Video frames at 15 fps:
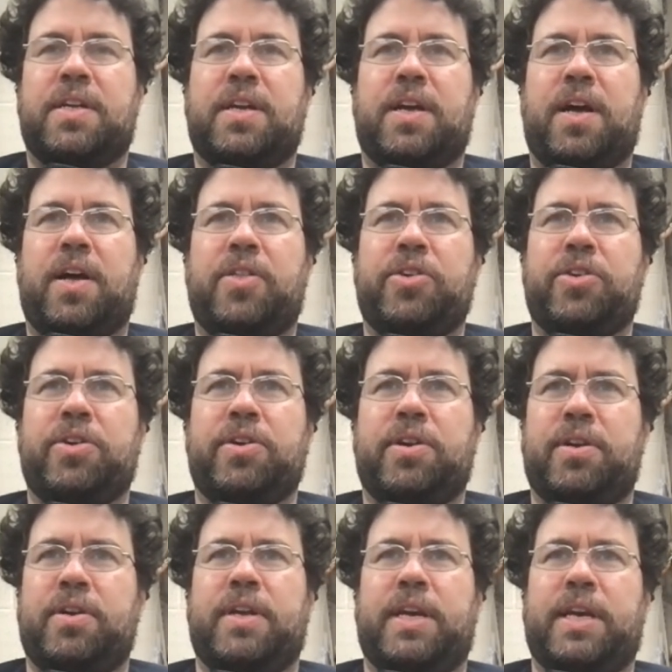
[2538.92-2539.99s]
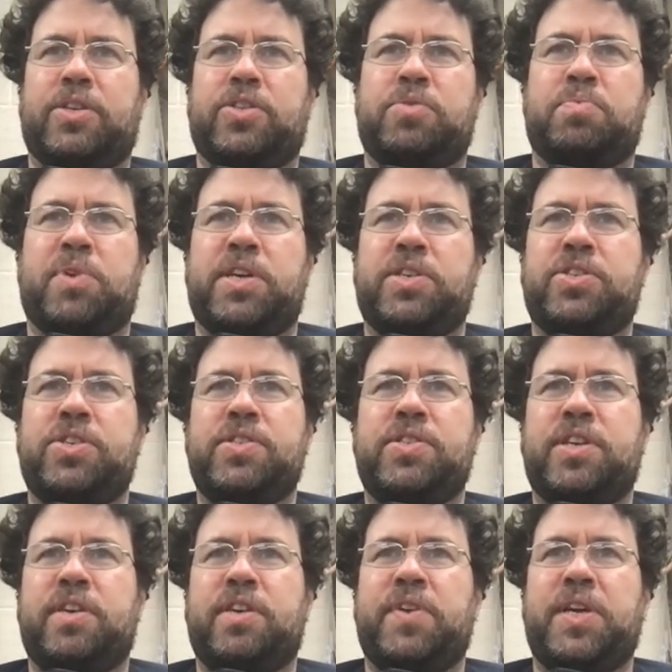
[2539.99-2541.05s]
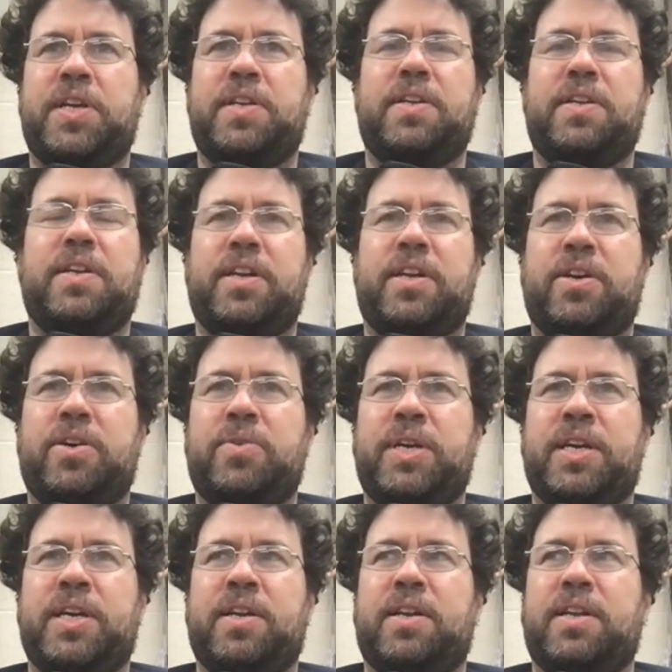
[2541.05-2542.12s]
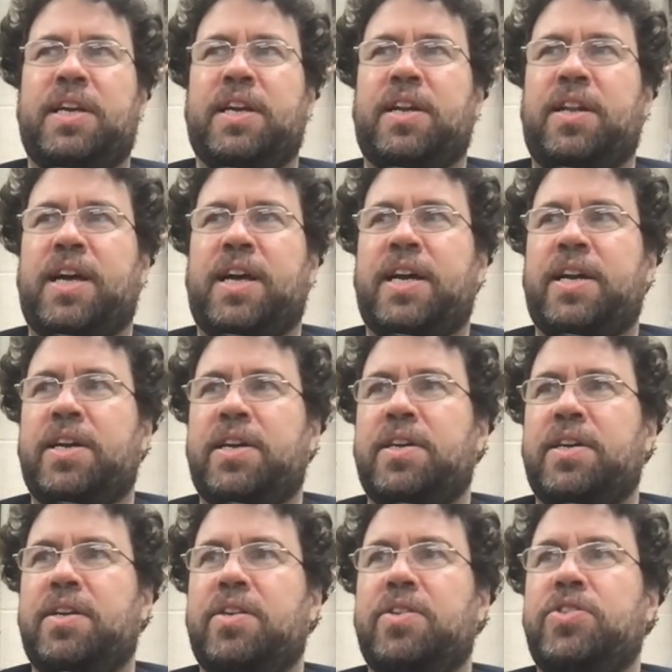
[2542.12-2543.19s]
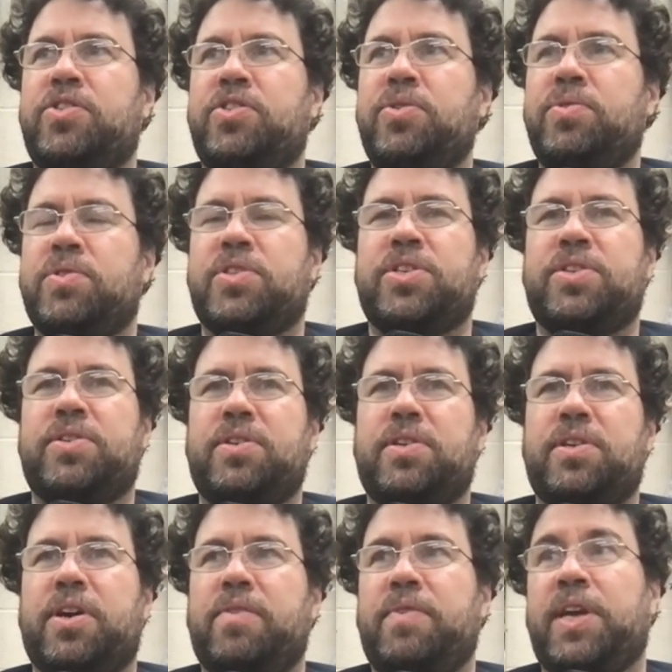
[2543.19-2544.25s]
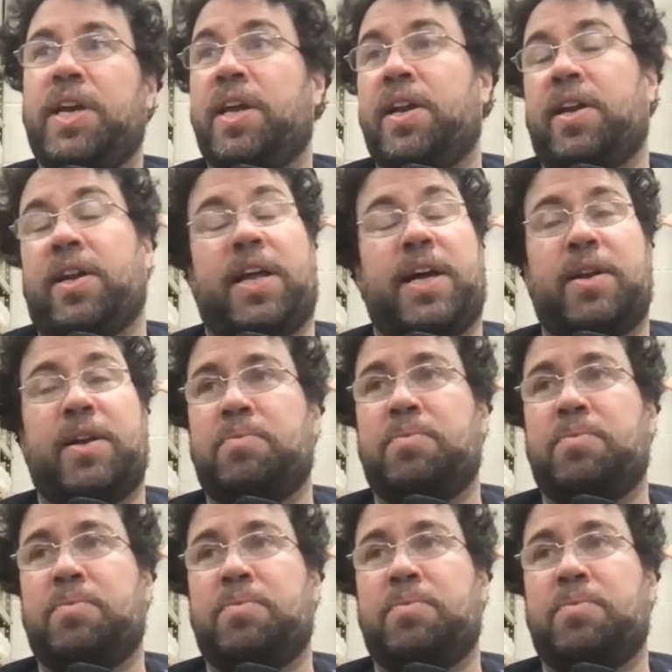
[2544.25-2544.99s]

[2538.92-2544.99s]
other expressions of it. We get a lot of students coming in and a lot